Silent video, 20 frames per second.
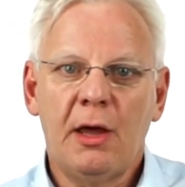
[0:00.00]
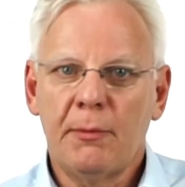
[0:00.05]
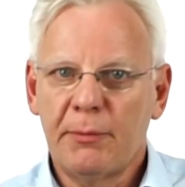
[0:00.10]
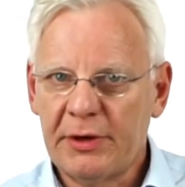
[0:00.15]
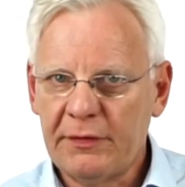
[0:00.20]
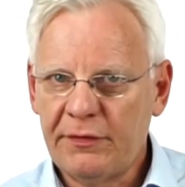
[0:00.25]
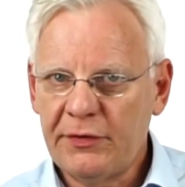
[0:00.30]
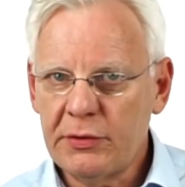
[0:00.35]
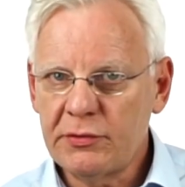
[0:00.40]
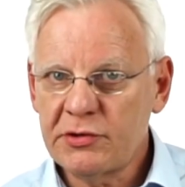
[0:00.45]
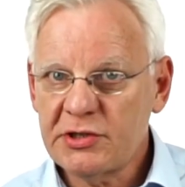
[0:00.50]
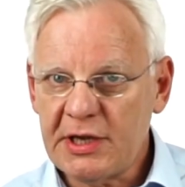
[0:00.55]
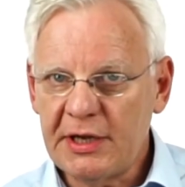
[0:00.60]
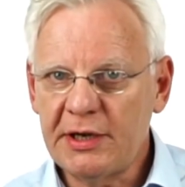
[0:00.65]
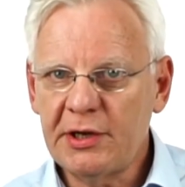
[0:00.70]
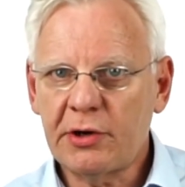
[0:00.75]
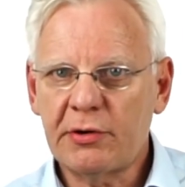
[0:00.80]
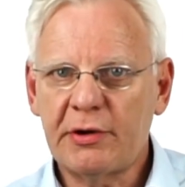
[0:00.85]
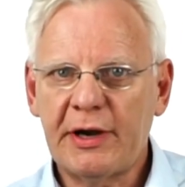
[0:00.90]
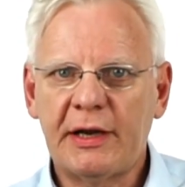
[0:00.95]
But if used
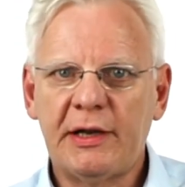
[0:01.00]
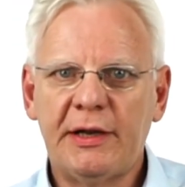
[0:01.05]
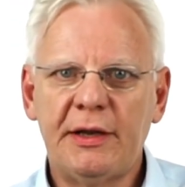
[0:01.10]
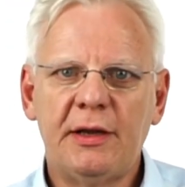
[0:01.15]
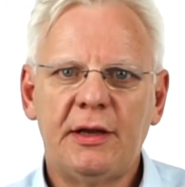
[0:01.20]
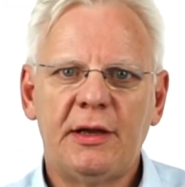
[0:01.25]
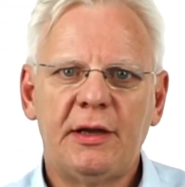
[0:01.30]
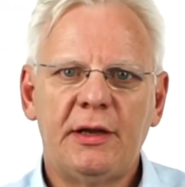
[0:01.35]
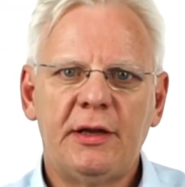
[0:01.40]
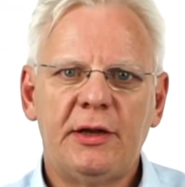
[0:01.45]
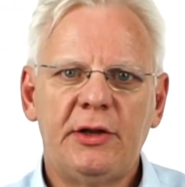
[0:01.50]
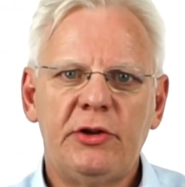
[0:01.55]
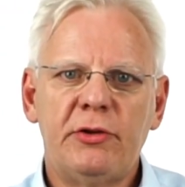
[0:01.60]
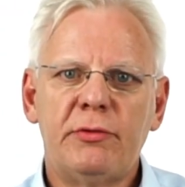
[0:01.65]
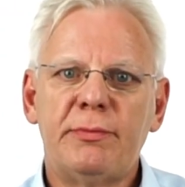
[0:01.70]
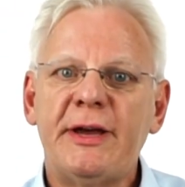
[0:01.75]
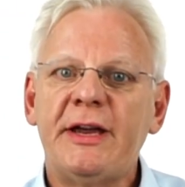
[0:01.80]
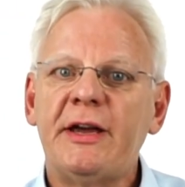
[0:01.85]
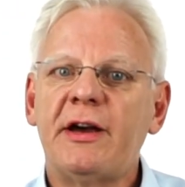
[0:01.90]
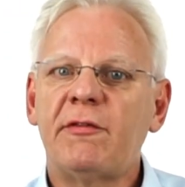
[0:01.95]
incorrectly,
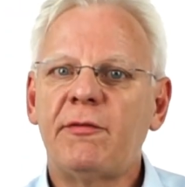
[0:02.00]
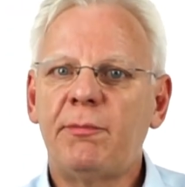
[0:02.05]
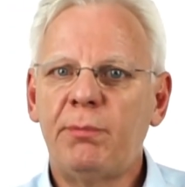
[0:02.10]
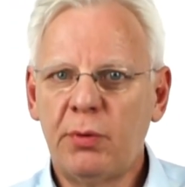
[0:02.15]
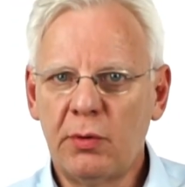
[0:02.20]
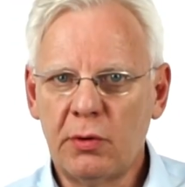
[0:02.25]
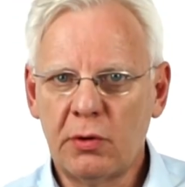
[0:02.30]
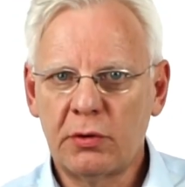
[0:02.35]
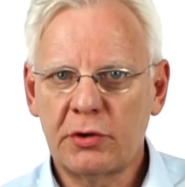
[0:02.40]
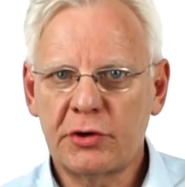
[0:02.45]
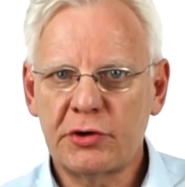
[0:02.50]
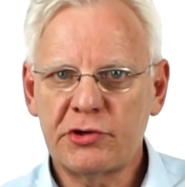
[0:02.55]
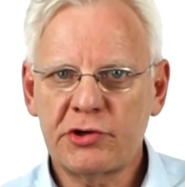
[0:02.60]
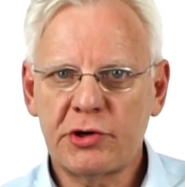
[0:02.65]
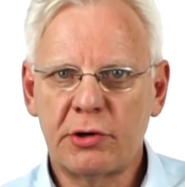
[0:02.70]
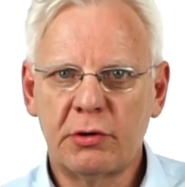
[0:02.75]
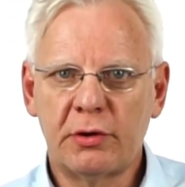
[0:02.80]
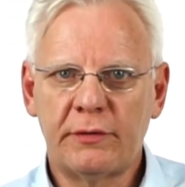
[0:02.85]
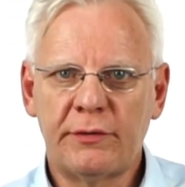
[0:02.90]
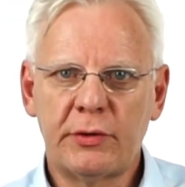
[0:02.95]
you may have poor
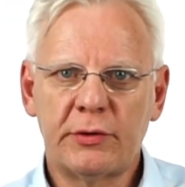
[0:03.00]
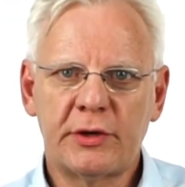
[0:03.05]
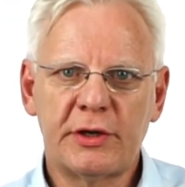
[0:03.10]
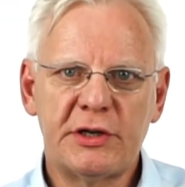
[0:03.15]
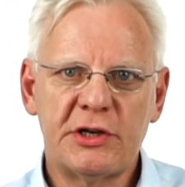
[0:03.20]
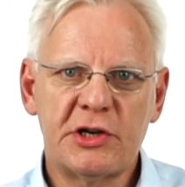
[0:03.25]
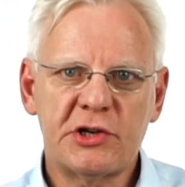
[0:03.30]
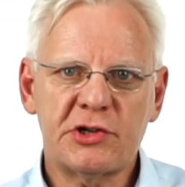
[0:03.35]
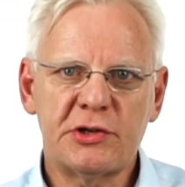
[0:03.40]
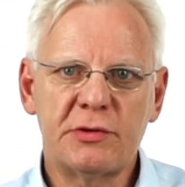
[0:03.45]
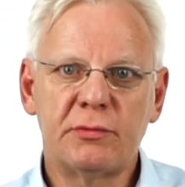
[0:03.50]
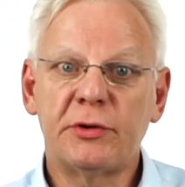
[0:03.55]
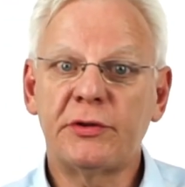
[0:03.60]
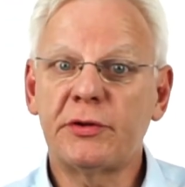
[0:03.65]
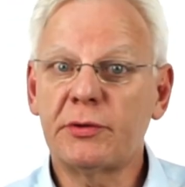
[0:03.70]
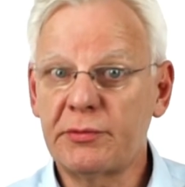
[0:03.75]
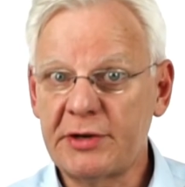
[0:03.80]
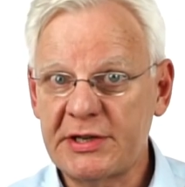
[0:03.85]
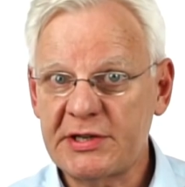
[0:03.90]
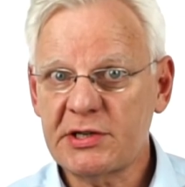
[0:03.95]
control of your condition with
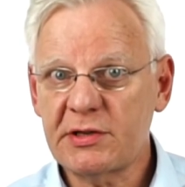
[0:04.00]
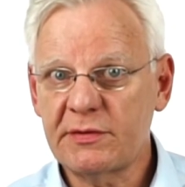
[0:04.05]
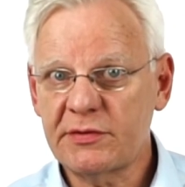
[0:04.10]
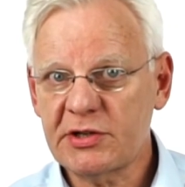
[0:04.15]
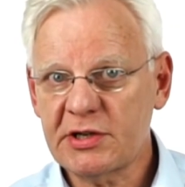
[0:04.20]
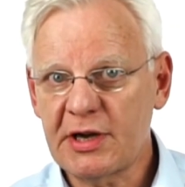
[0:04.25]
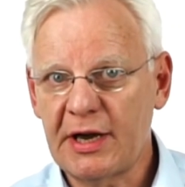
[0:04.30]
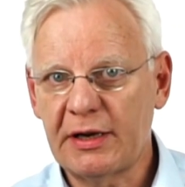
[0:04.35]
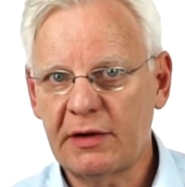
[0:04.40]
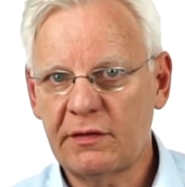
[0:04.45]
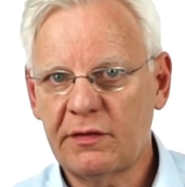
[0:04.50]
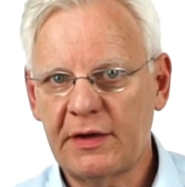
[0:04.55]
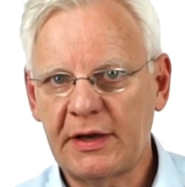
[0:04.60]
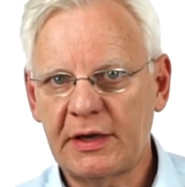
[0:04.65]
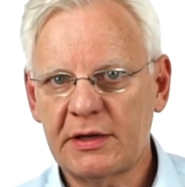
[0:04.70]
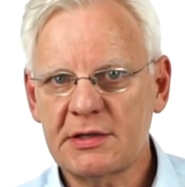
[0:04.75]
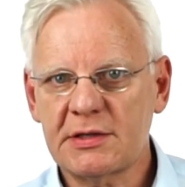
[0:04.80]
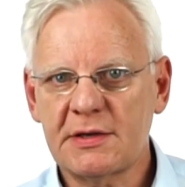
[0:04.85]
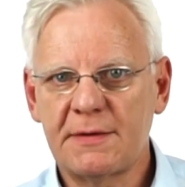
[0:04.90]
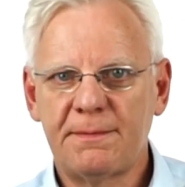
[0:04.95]
the risk of side
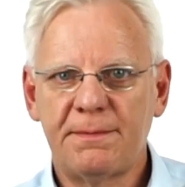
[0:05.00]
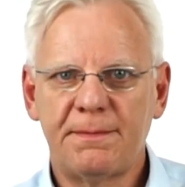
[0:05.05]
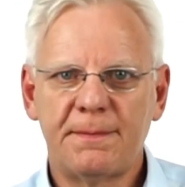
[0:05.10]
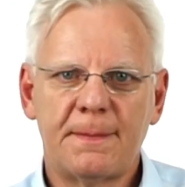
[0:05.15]
effects.